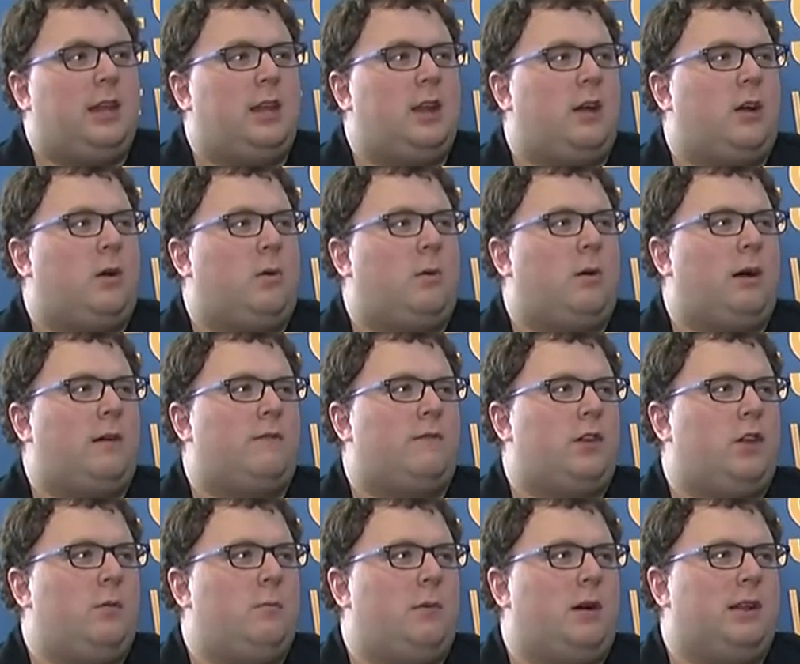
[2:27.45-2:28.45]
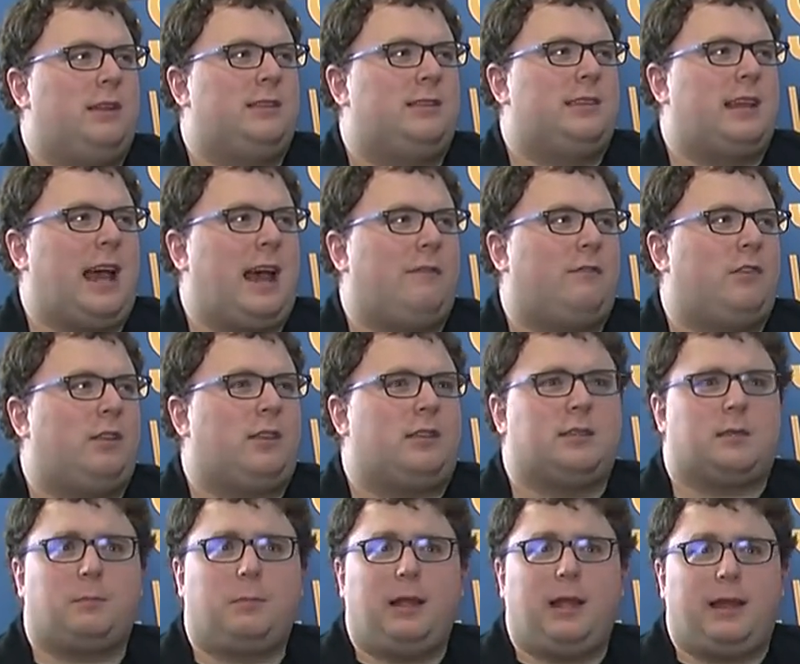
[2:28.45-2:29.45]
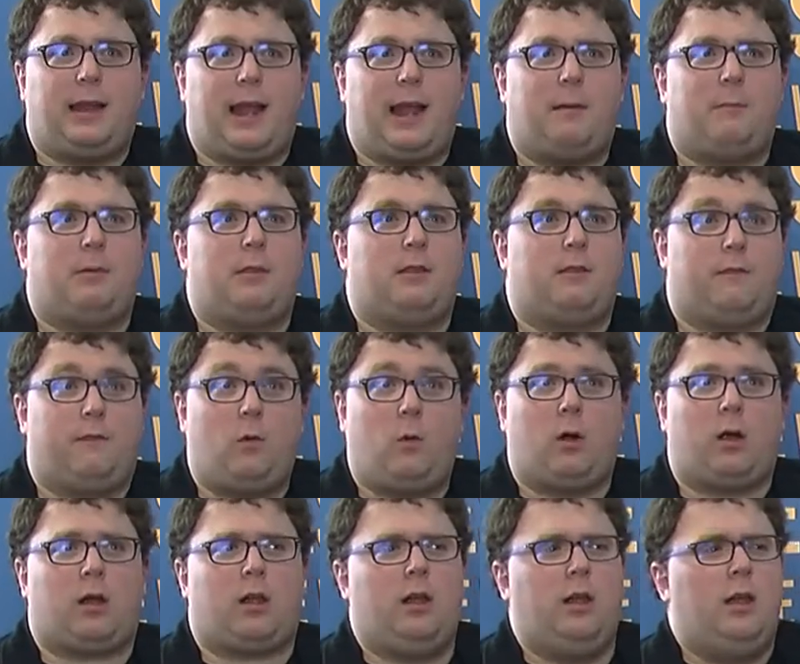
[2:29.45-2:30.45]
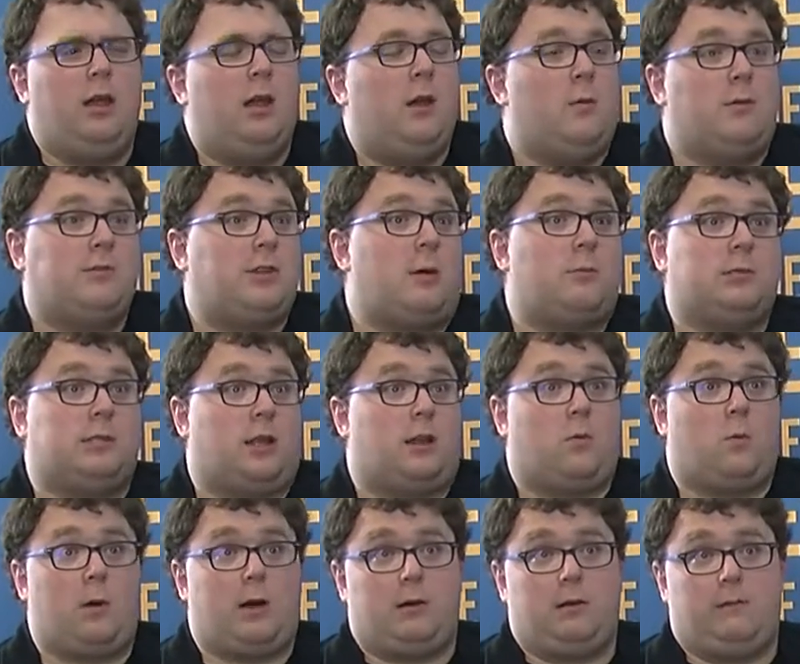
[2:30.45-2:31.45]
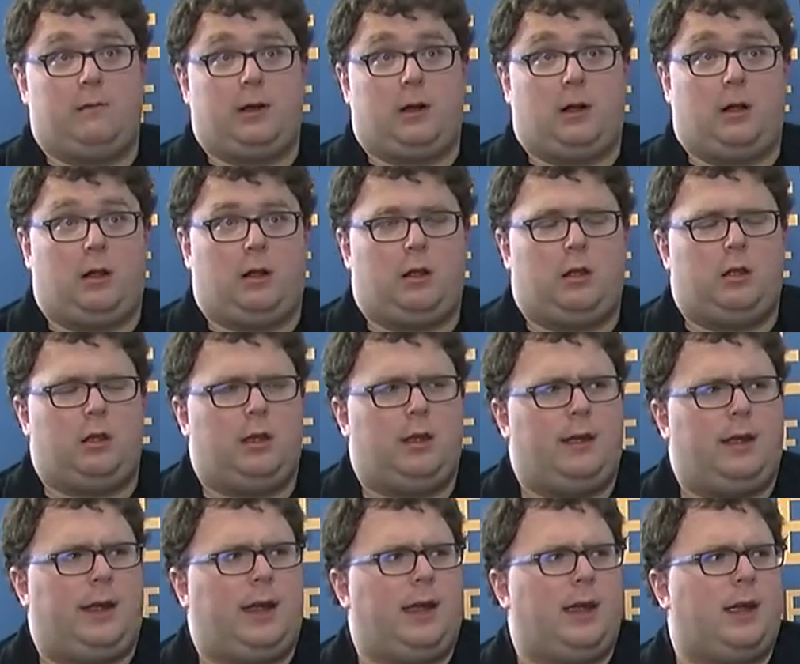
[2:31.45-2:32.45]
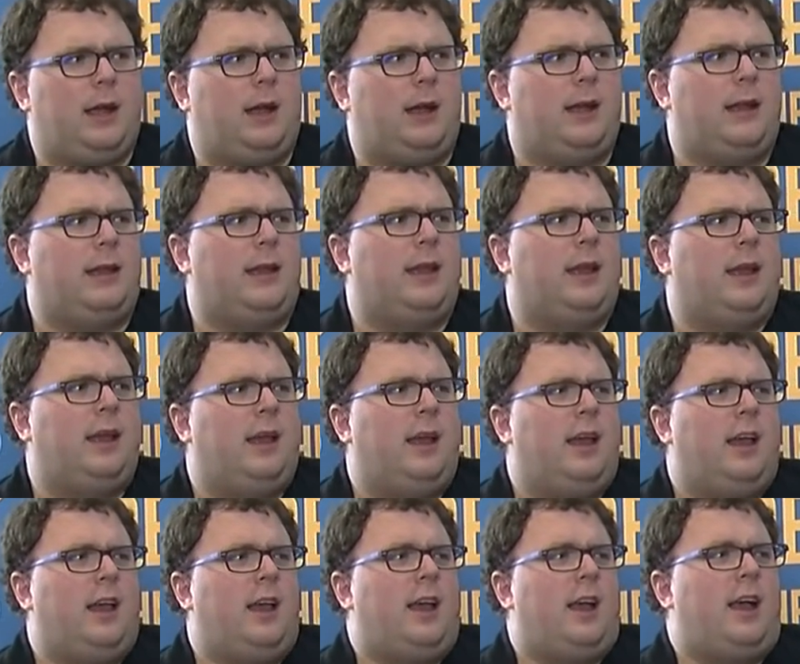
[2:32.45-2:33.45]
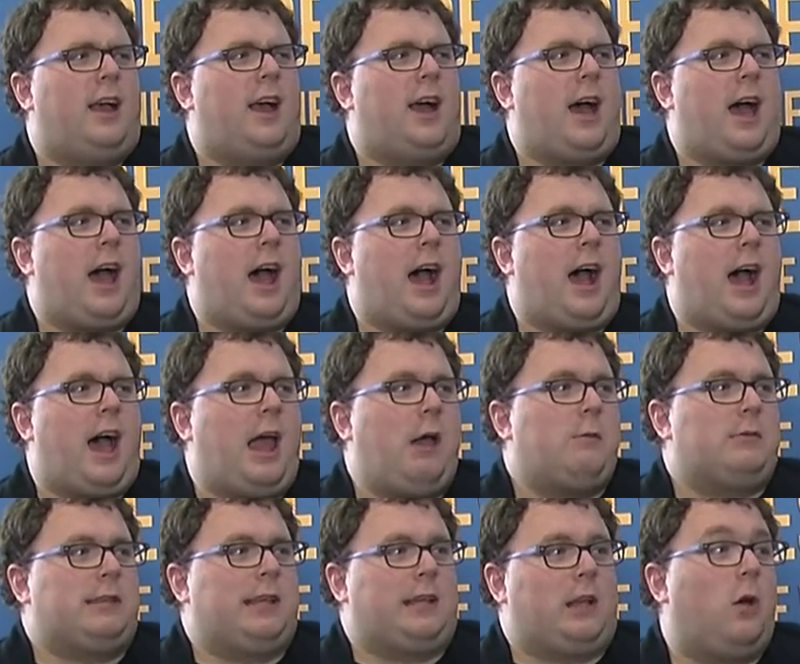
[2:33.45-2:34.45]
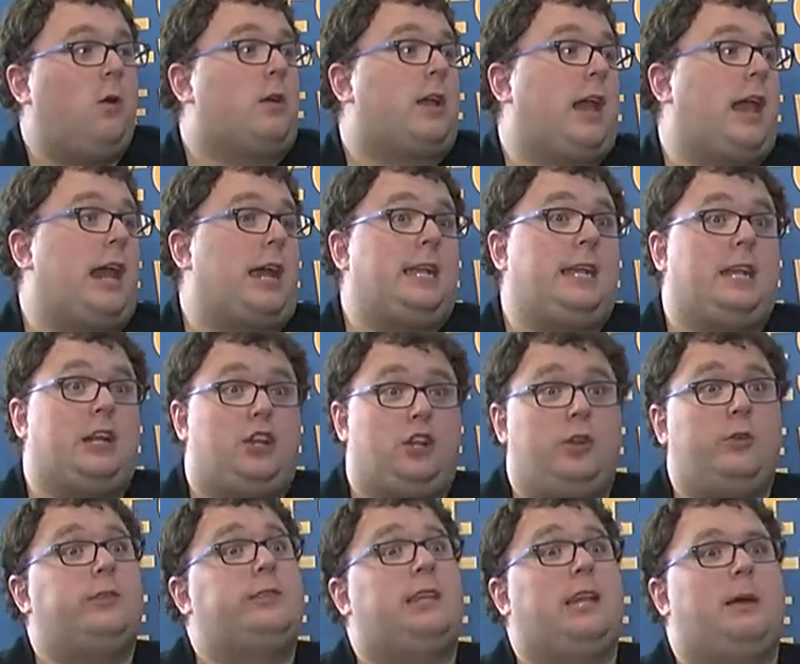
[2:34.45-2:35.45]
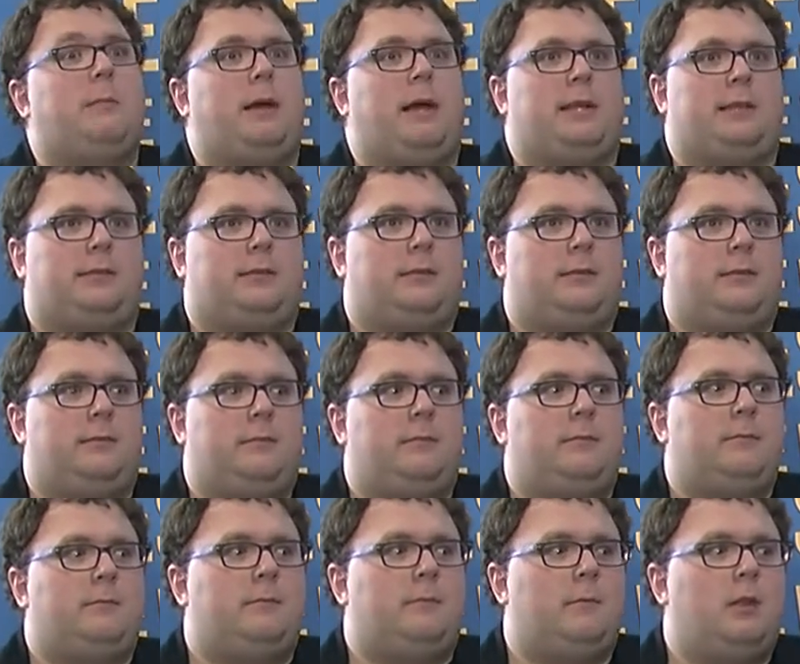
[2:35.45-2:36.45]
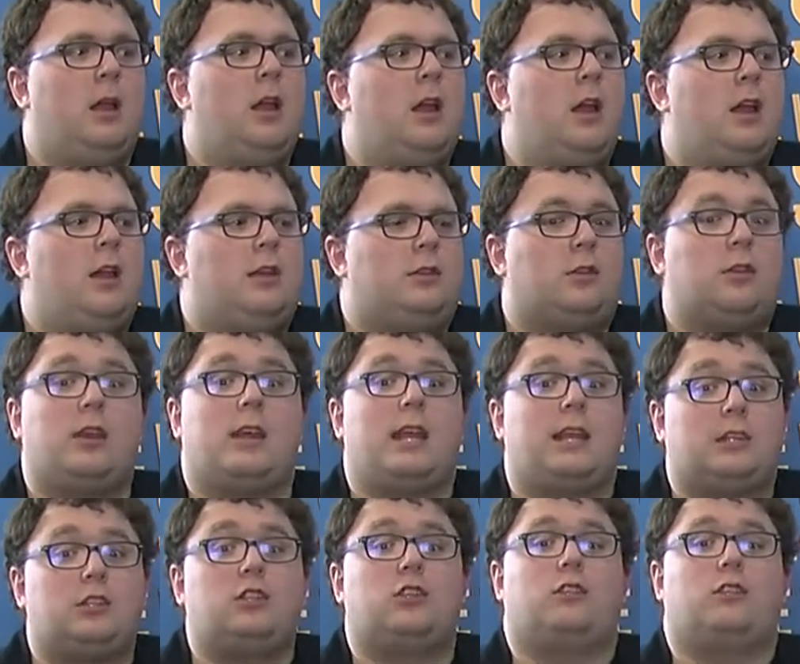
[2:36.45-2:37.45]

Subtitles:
a few months after the split happened, the fork, which I was not aware of at all. And I was like, okay, I need a new CMS. So then I